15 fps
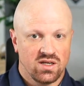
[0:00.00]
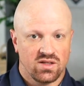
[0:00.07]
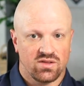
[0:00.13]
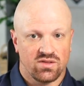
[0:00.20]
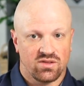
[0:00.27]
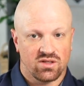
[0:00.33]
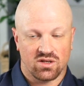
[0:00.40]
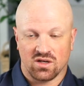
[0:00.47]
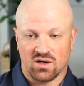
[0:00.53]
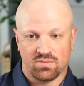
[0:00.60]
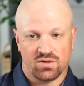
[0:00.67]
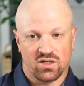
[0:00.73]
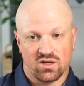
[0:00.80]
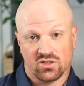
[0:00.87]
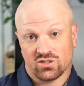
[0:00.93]
the company
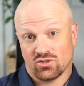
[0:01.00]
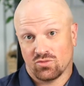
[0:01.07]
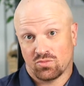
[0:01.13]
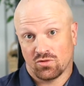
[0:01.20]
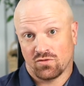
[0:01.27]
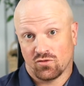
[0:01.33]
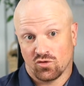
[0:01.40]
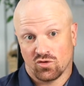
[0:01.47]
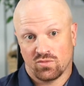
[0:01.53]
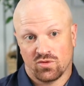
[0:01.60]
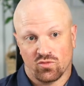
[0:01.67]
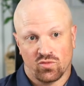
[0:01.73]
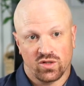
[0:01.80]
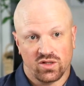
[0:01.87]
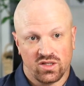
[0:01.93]
also performed
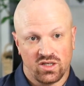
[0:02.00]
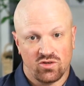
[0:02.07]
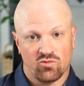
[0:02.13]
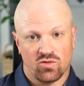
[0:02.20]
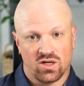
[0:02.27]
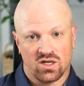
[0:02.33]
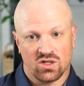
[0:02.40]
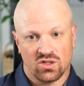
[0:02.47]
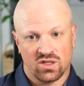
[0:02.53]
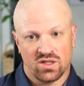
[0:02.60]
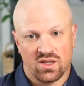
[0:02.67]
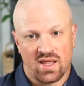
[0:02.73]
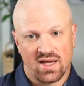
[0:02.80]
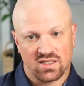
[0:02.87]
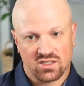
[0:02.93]
really well in
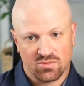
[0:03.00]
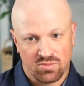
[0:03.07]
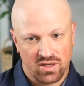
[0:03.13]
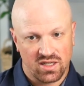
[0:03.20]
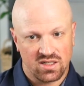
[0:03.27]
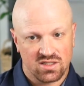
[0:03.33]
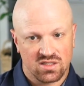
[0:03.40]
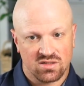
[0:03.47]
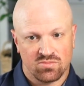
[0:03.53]
that space.